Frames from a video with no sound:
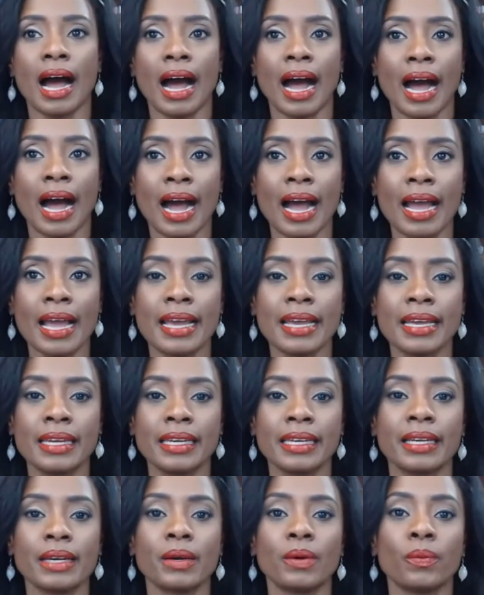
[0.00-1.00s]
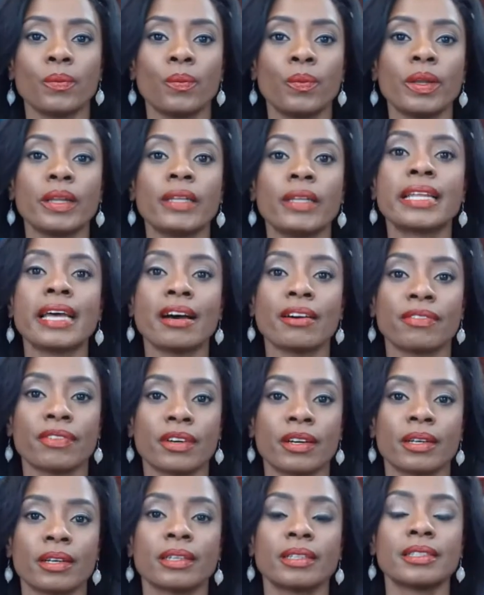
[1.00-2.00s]
I will
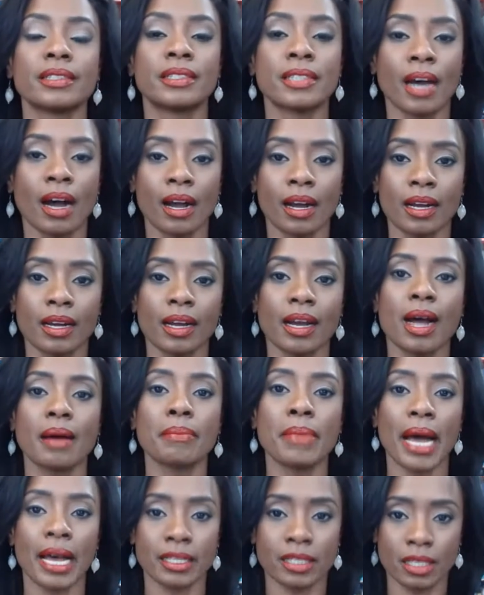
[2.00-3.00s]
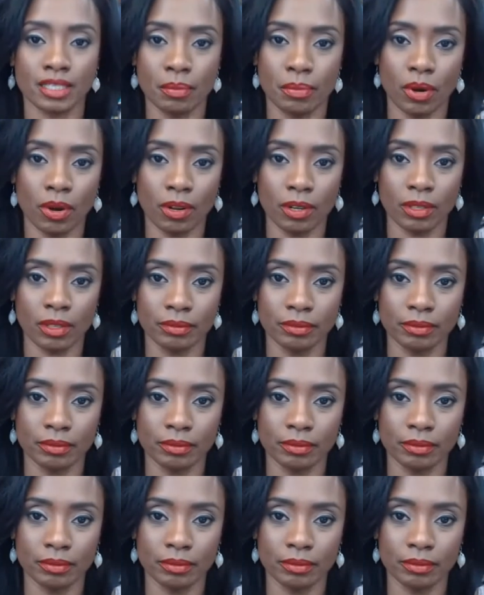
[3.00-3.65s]
never dunk a basketball